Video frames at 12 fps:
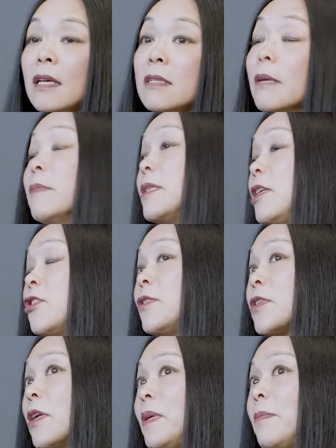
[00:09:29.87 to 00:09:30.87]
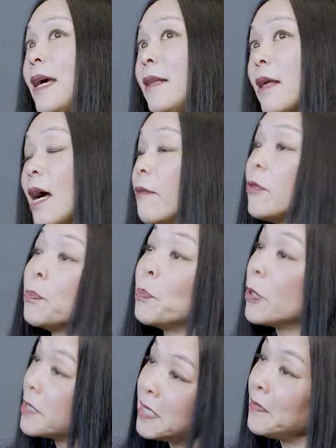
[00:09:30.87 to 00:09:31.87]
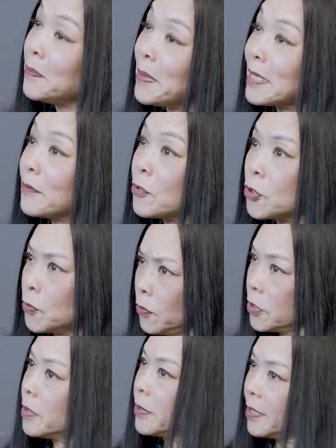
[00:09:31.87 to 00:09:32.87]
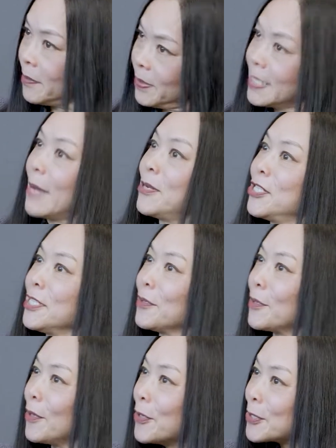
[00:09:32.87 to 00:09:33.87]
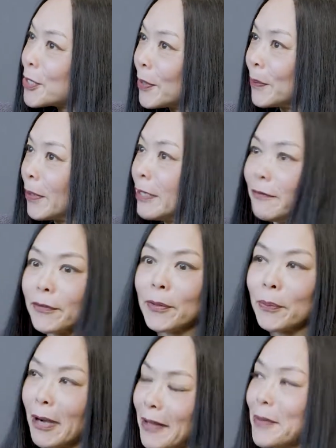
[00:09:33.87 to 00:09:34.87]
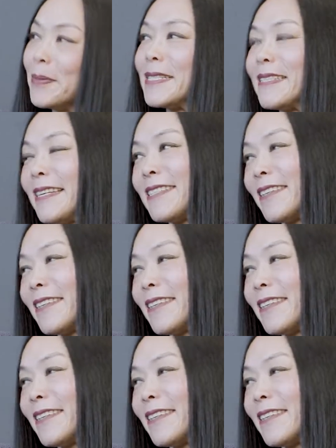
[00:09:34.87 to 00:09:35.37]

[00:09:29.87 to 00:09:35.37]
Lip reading: some decisions can be made that have a positive impact in the short term, but can be damaging in the long term, right, for the brand and the business.